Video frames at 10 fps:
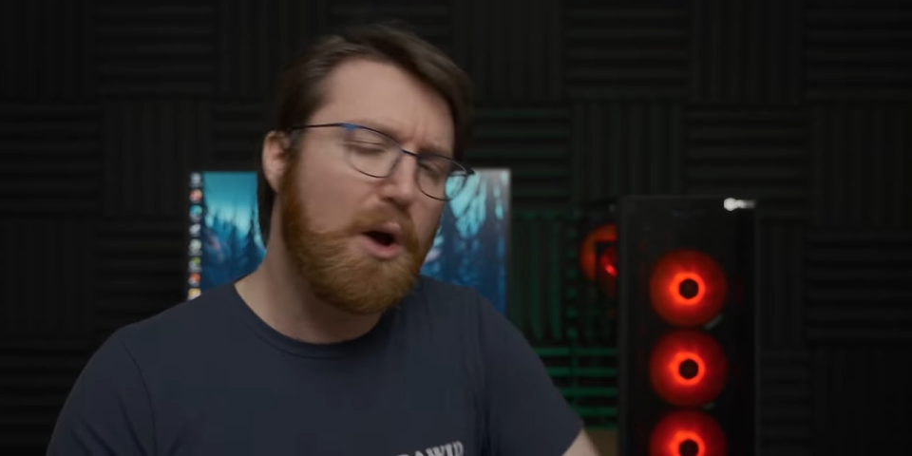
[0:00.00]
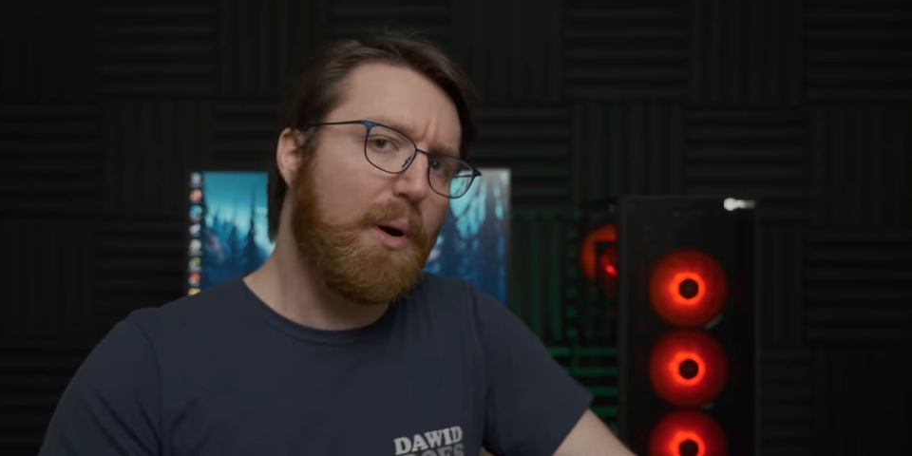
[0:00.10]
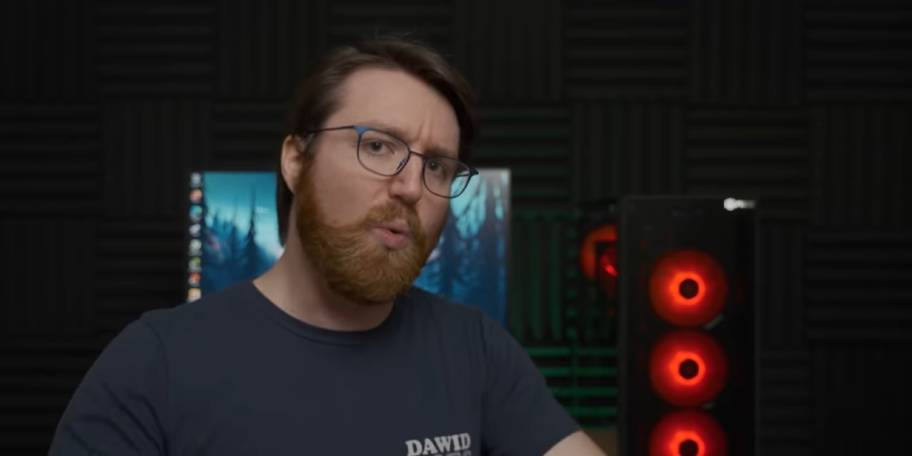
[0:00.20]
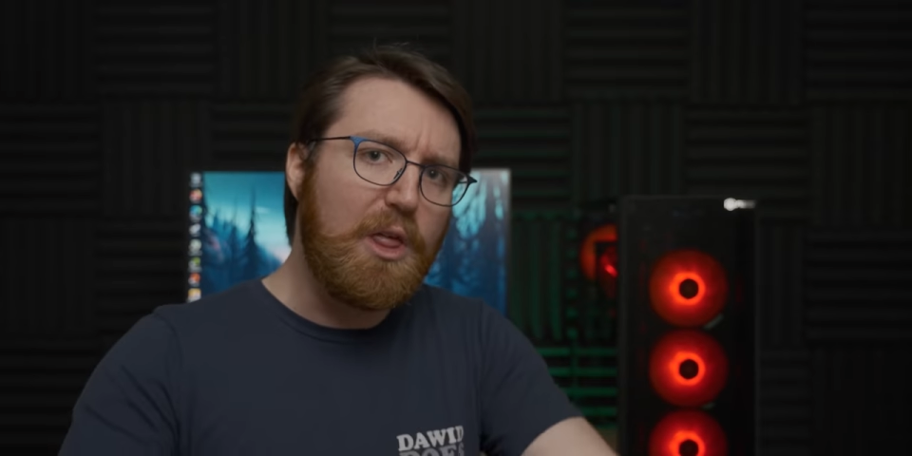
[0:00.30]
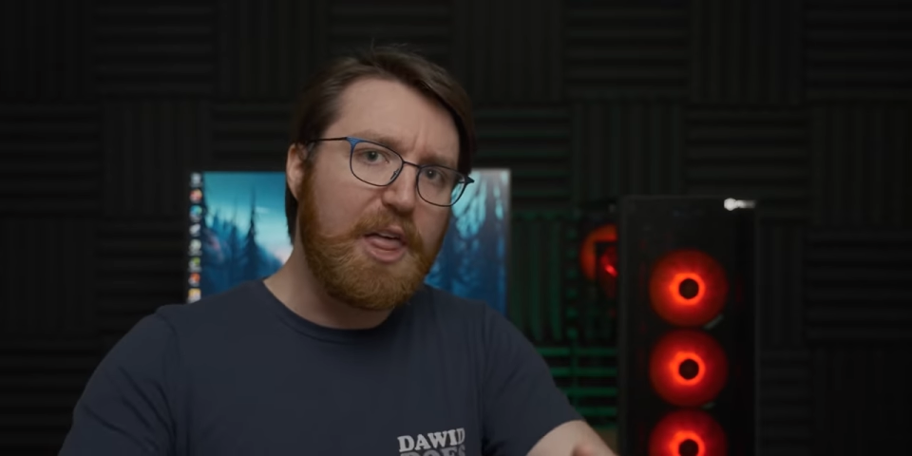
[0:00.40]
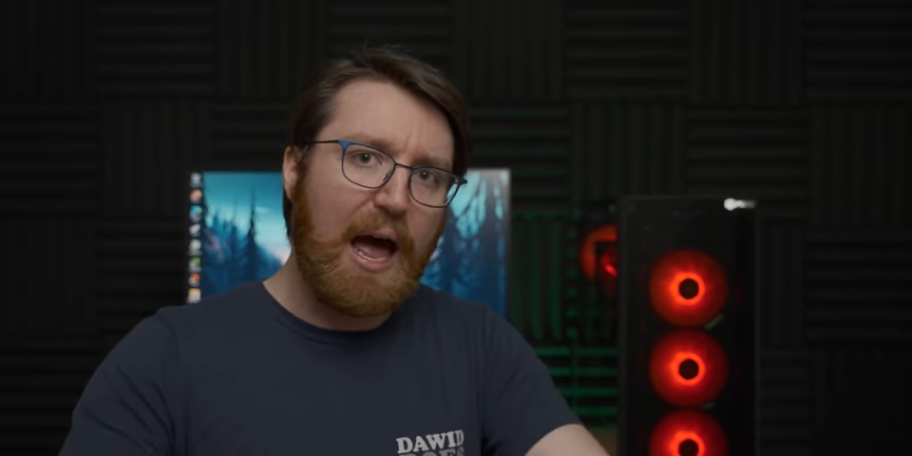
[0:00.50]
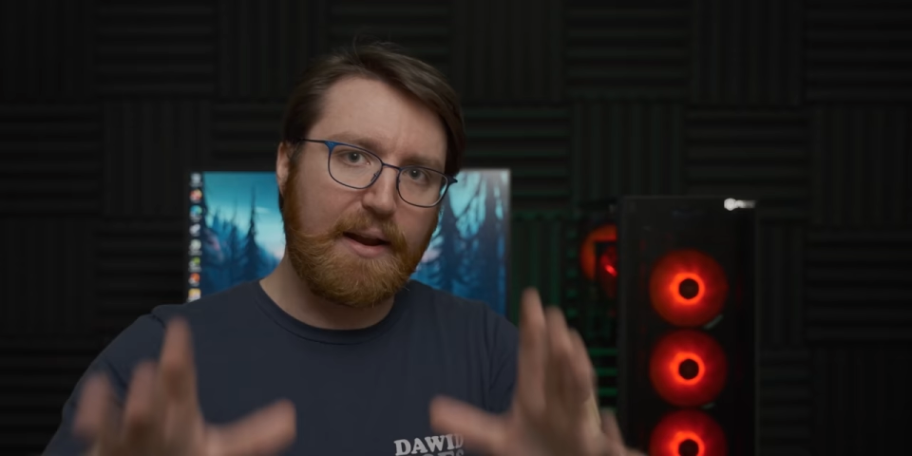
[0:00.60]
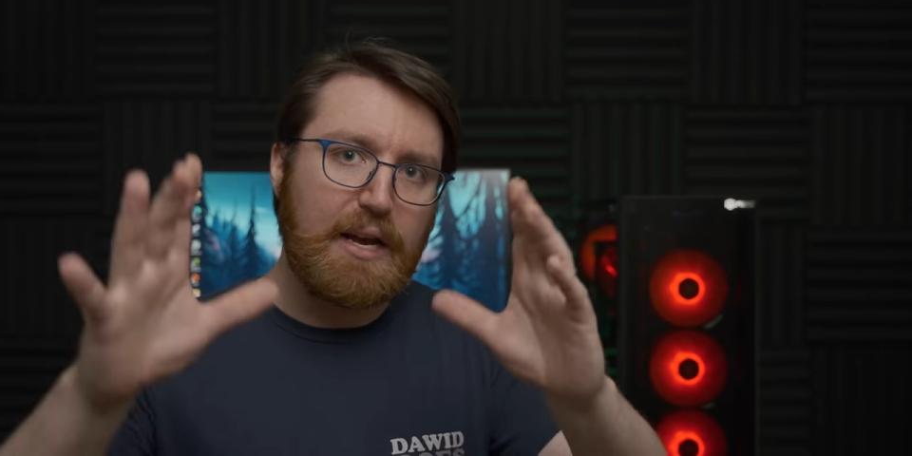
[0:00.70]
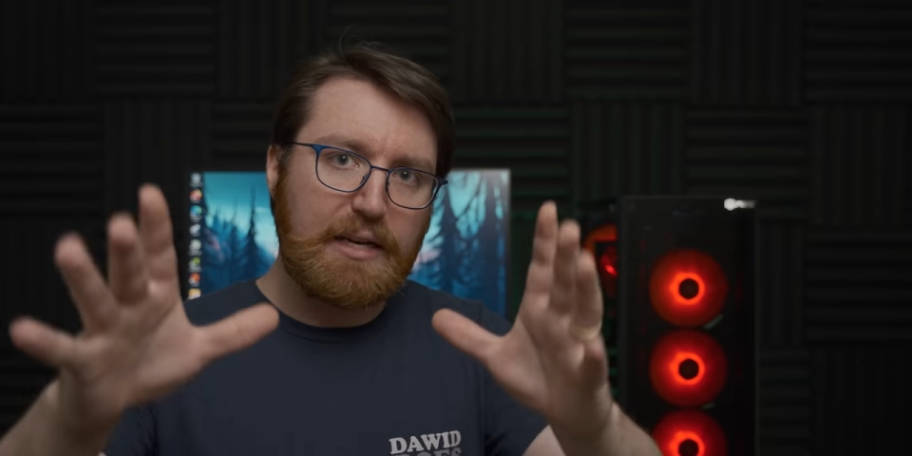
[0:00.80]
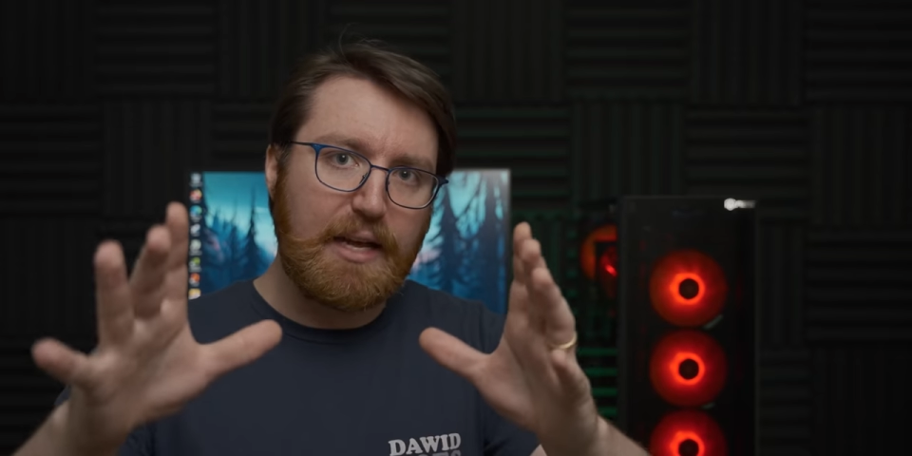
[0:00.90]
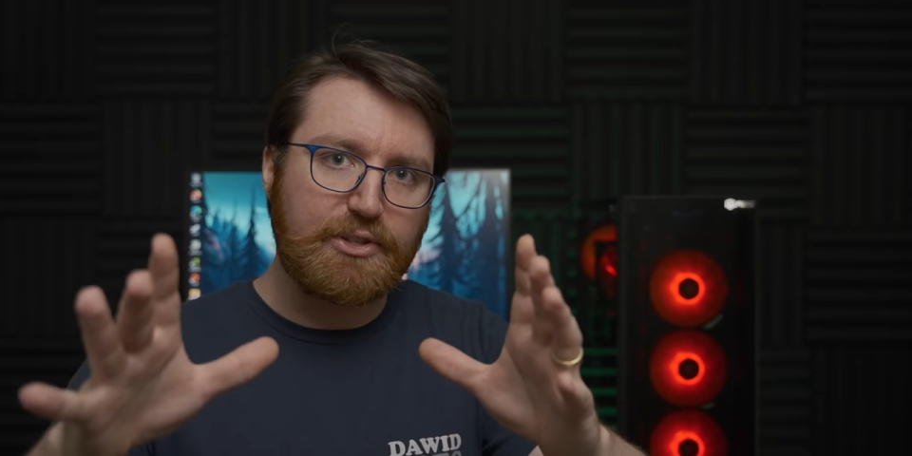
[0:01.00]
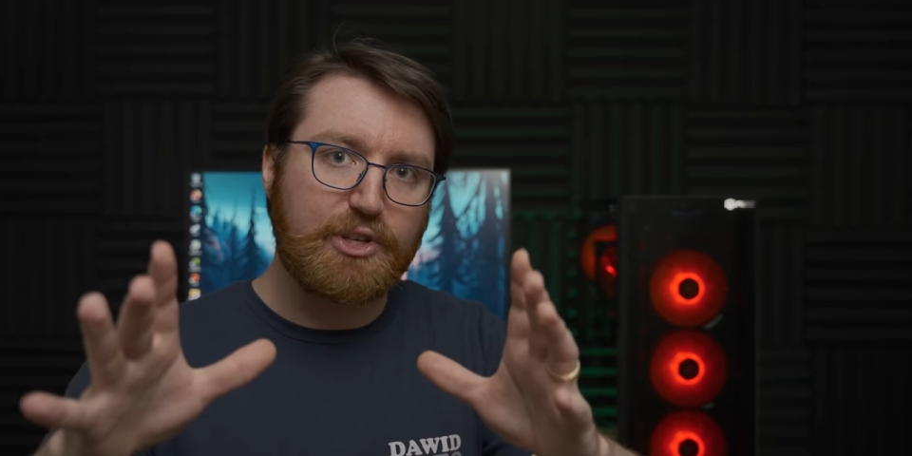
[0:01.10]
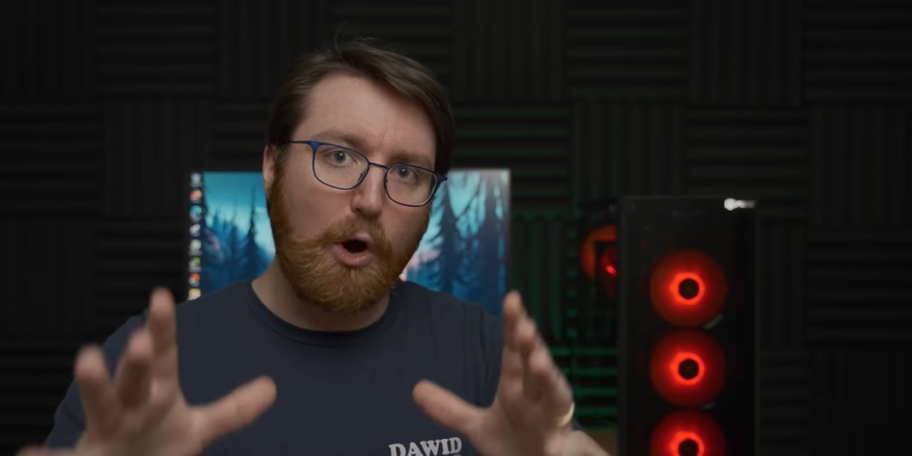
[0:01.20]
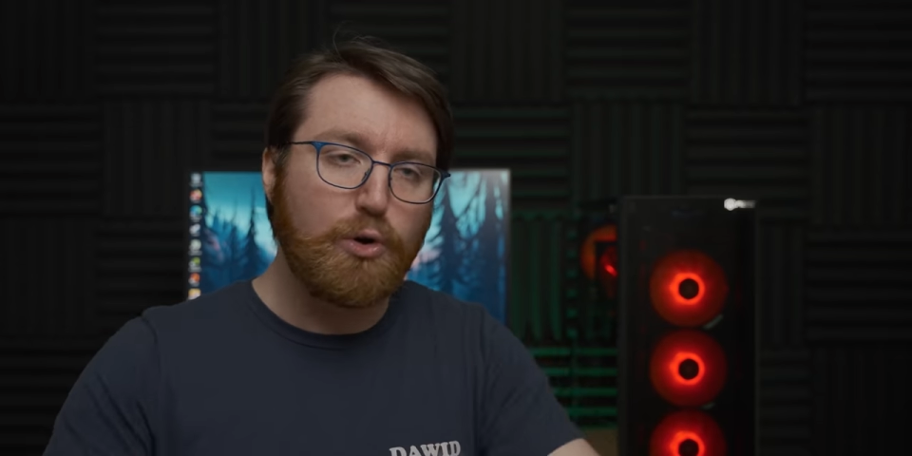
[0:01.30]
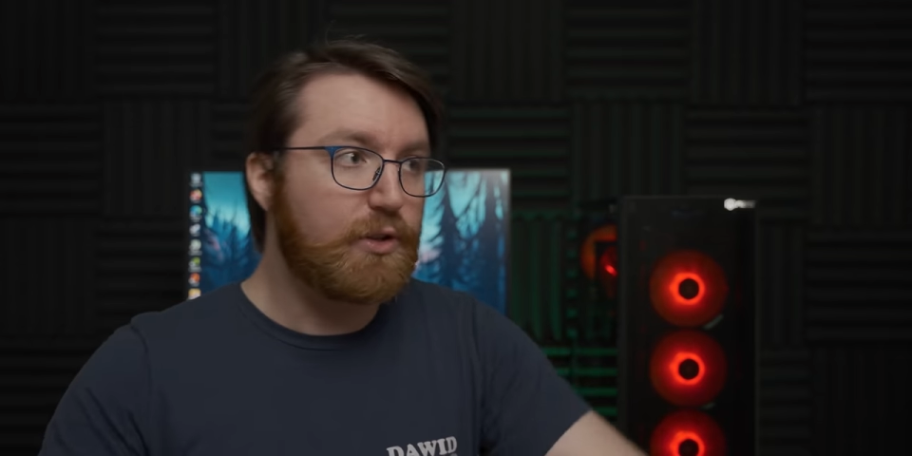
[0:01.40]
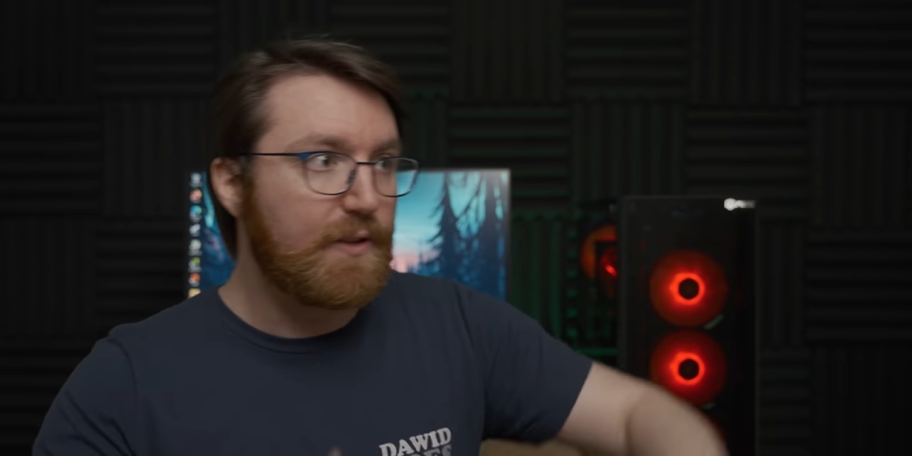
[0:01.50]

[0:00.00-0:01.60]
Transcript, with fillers: But with that, let's go to